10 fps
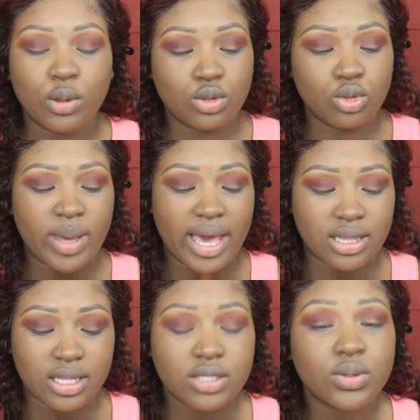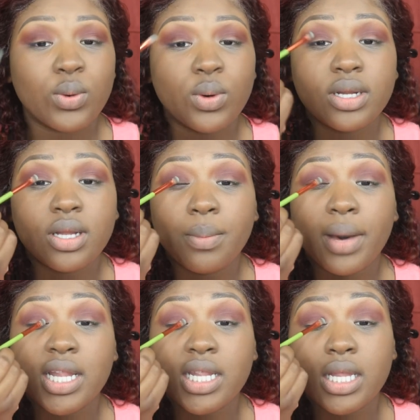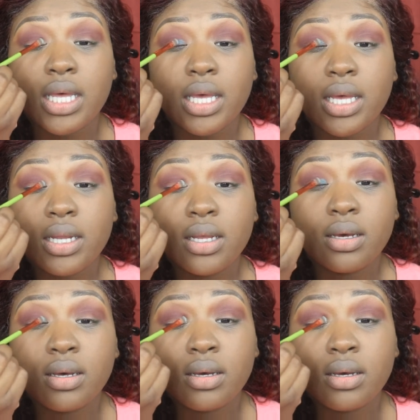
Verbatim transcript: going to pack this on my lid.